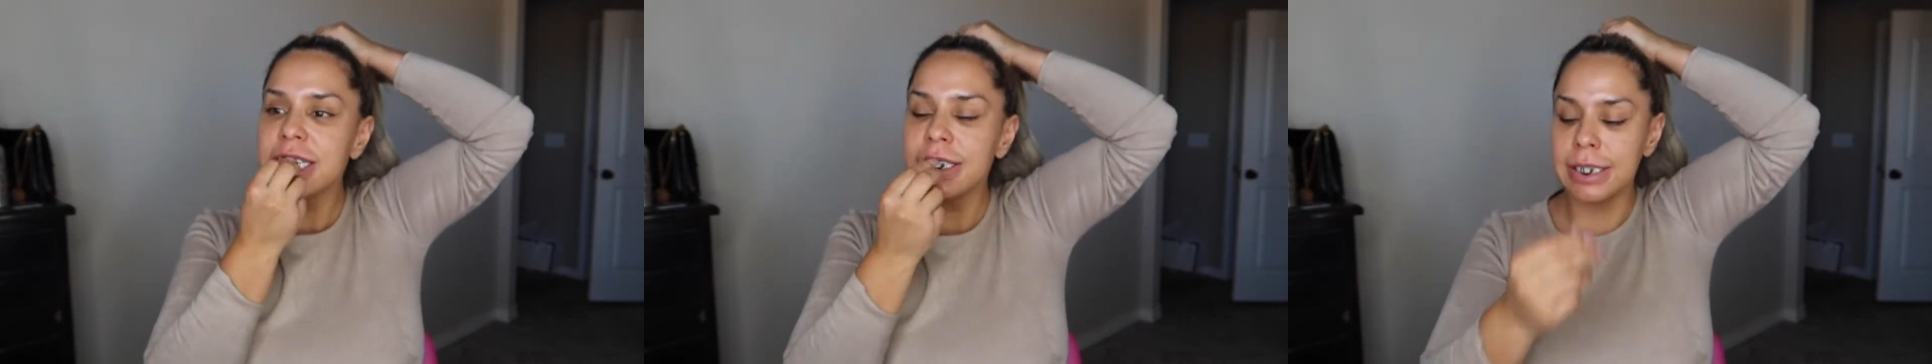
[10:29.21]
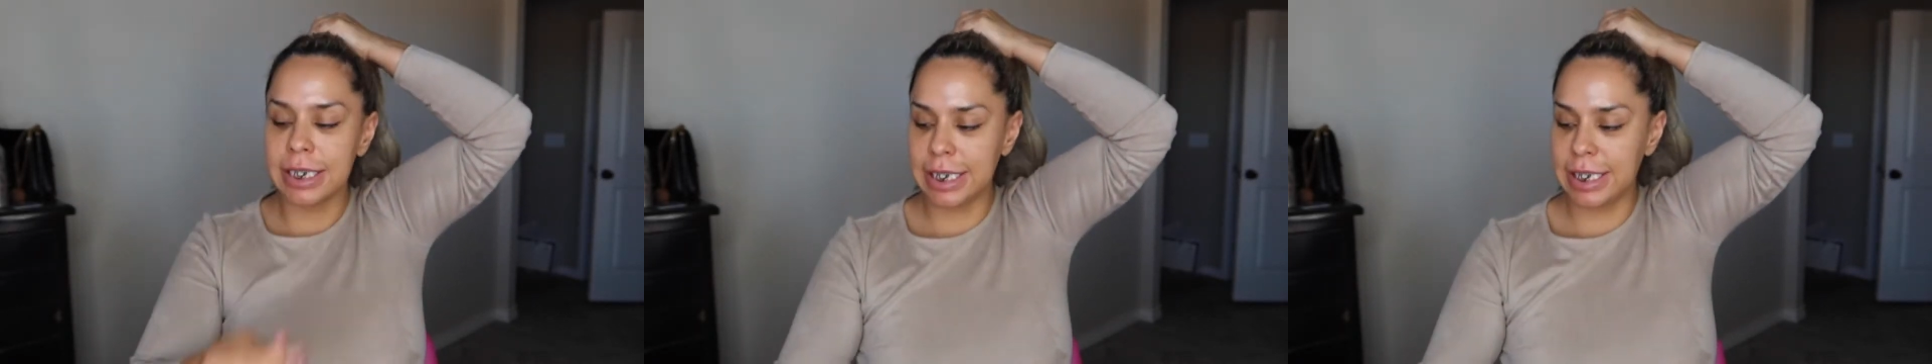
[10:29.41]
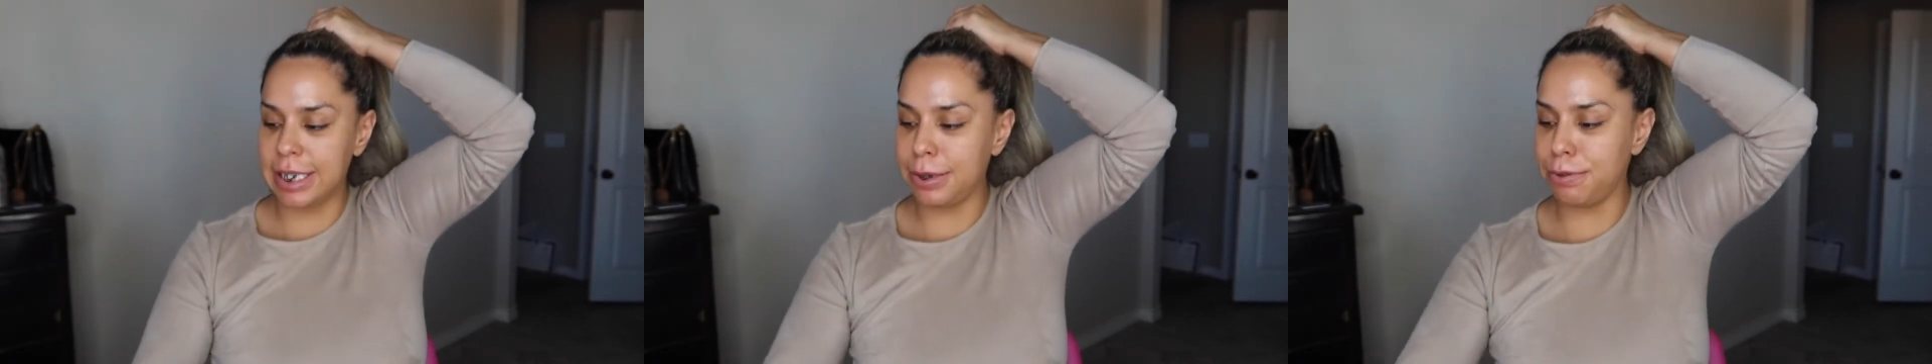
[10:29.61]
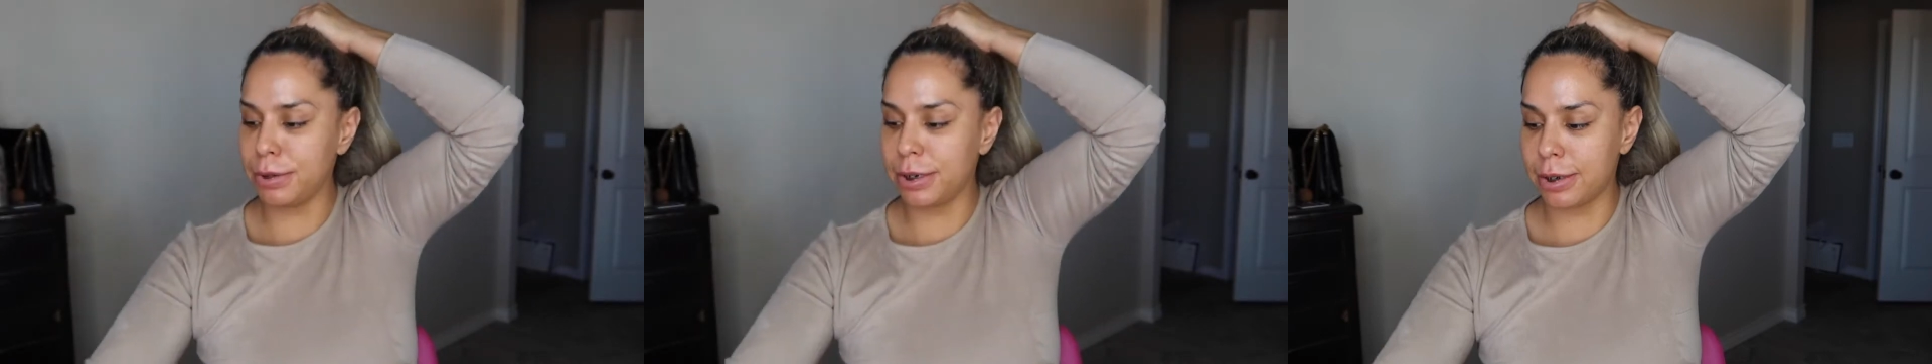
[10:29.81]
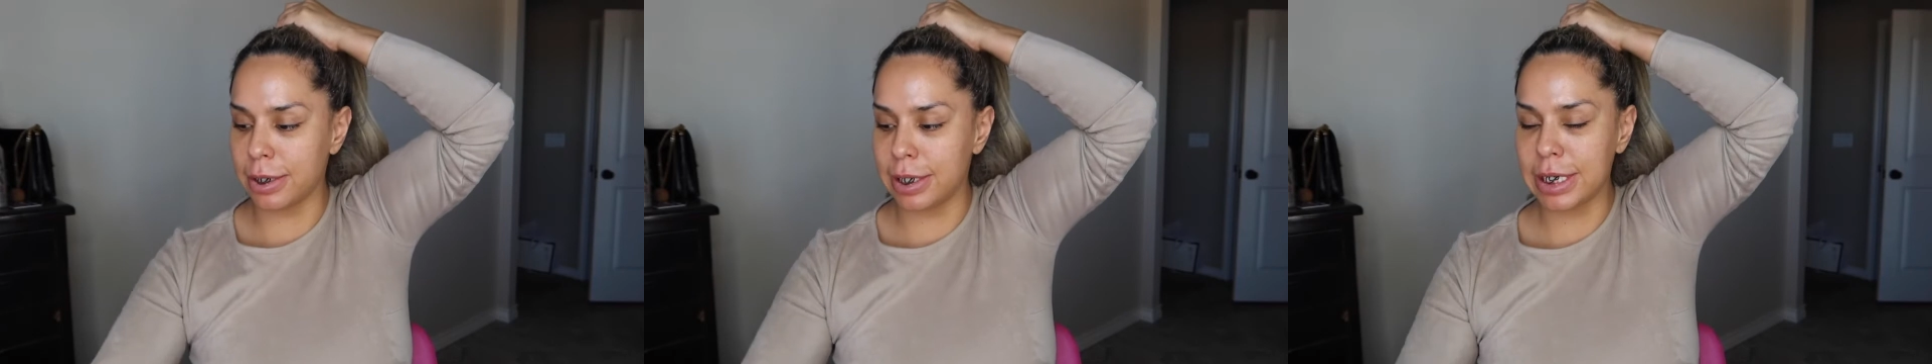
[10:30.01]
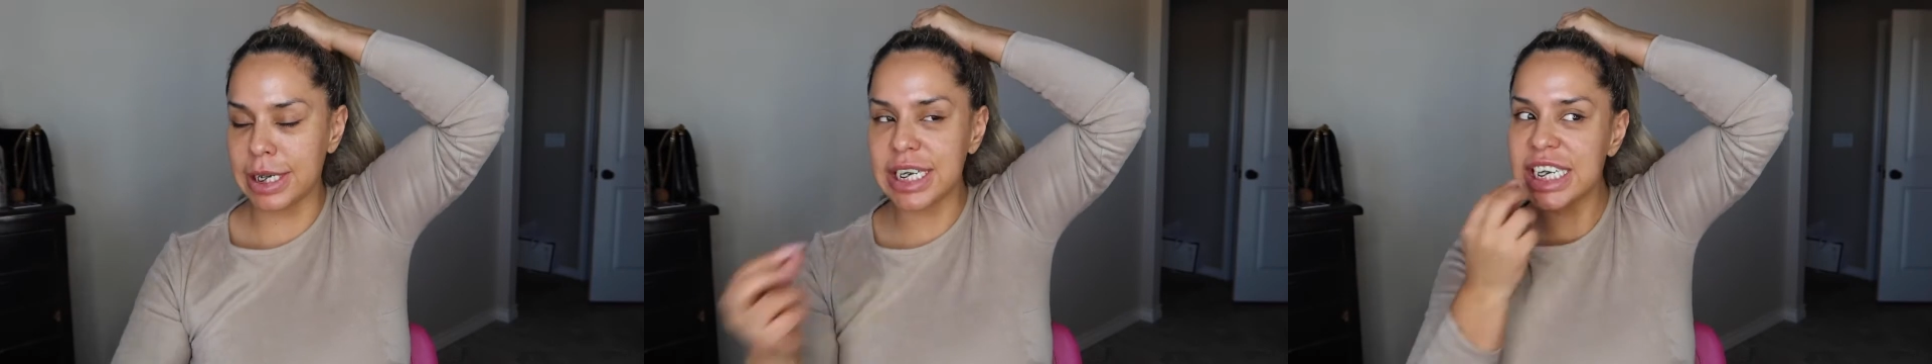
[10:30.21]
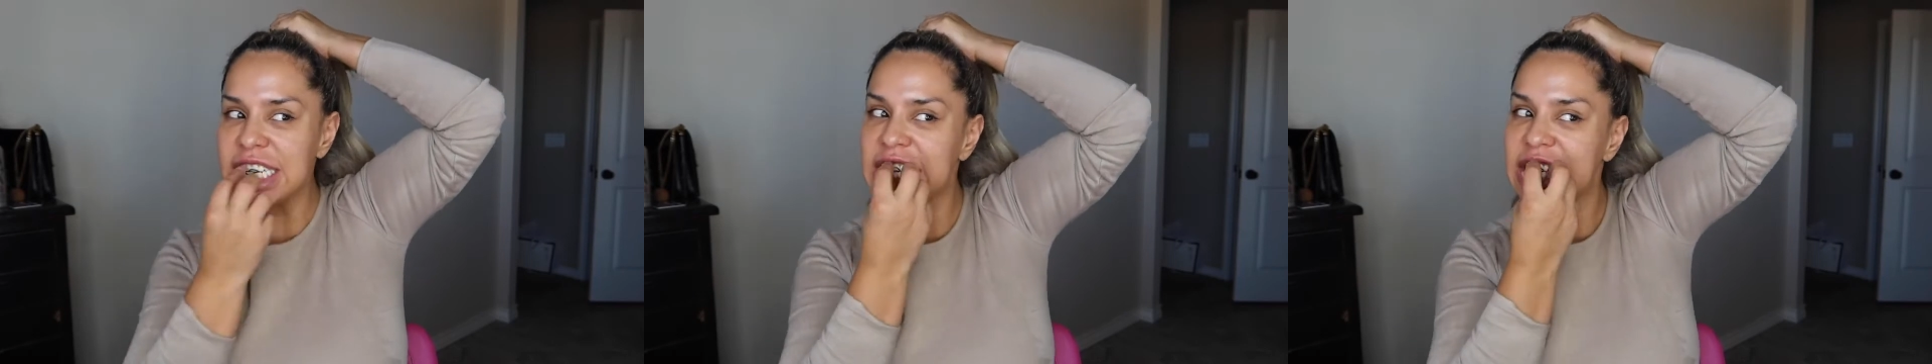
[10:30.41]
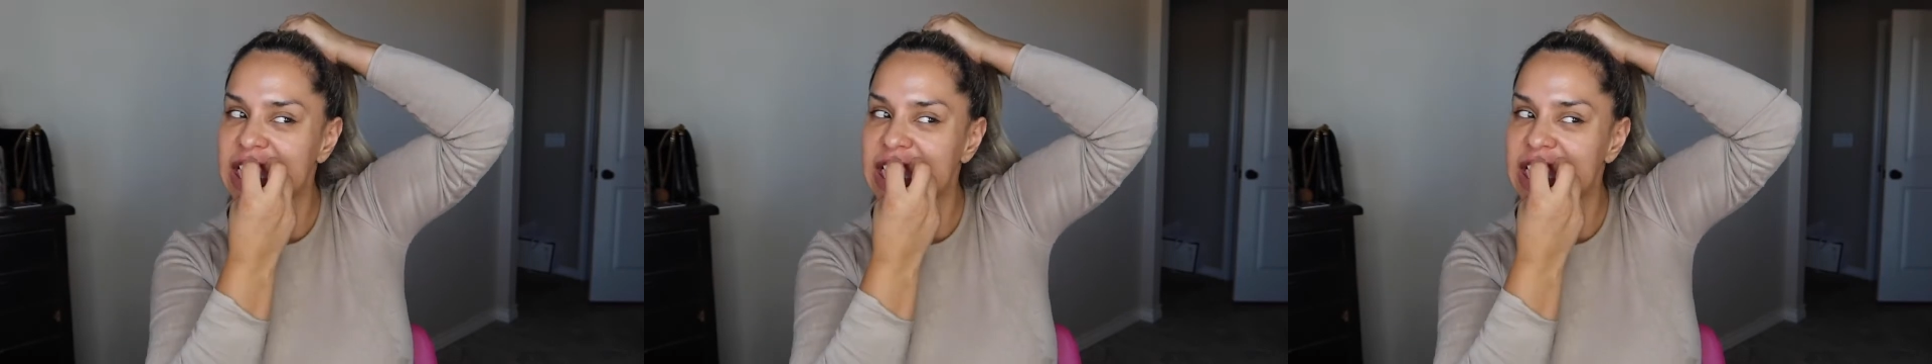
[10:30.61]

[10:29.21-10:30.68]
They seem stronger,